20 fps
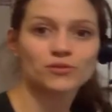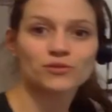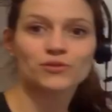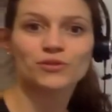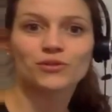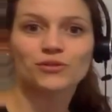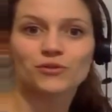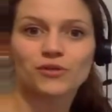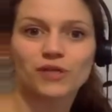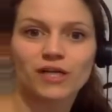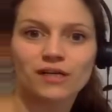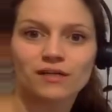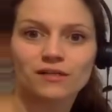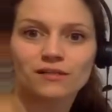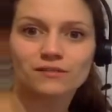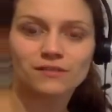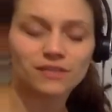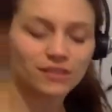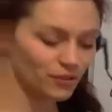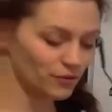the 3
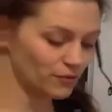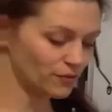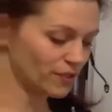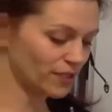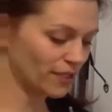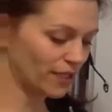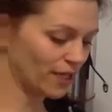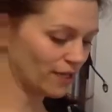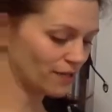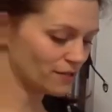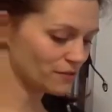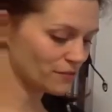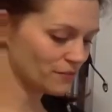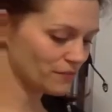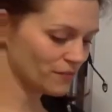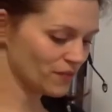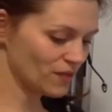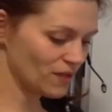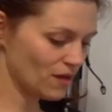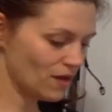that you could get.
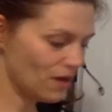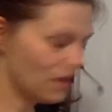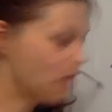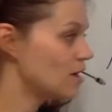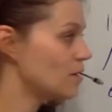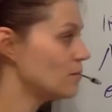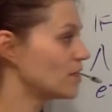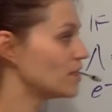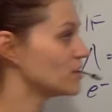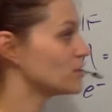And it